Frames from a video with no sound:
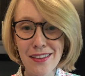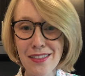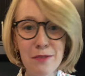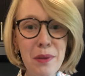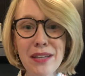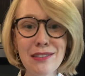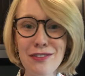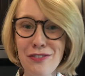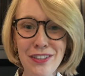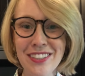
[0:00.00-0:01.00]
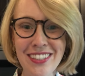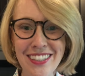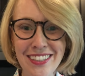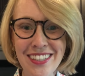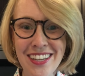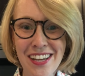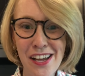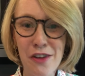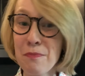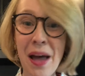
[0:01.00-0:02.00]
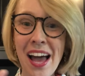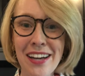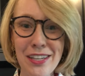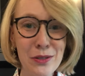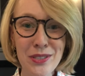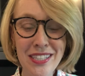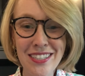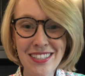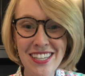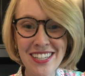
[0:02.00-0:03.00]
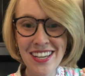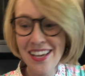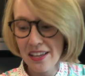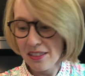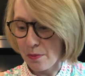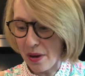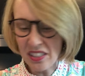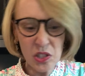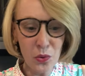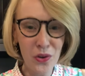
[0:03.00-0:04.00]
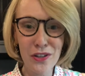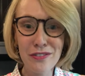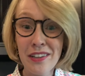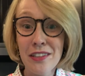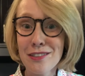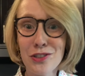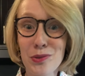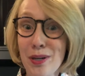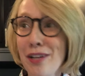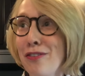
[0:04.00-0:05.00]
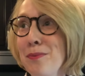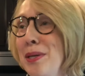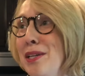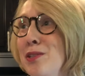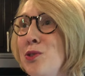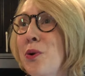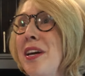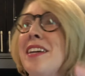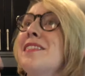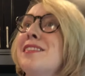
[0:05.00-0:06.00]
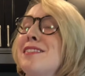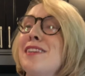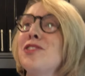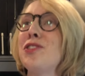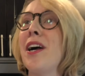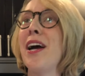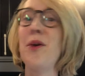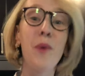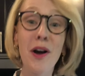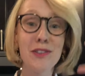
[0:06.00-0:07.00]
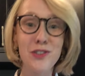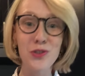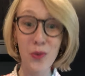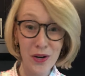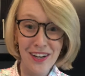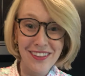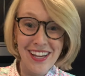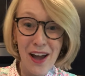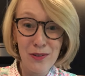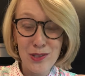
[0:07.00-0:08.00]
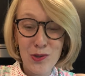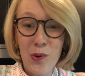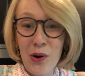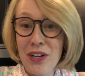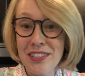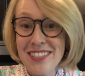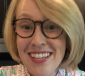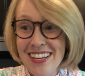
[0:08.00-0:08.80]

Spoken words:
the best feeling of patio season, the best sort of drink for me to enjoy in the sunshine while enjoying the outdoors